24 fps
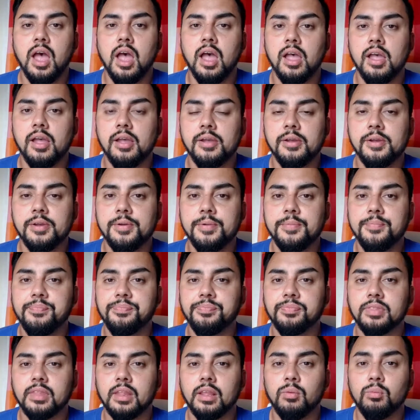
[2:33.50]

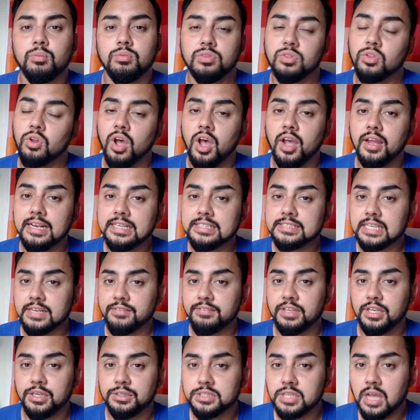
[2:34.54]
Not only
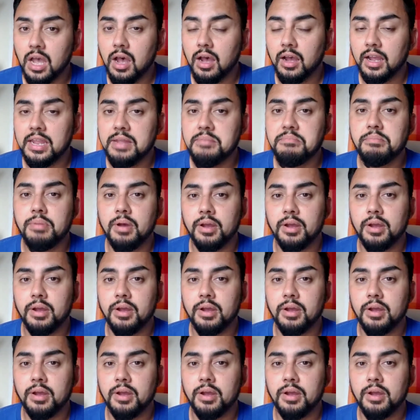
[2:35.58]
saving you time,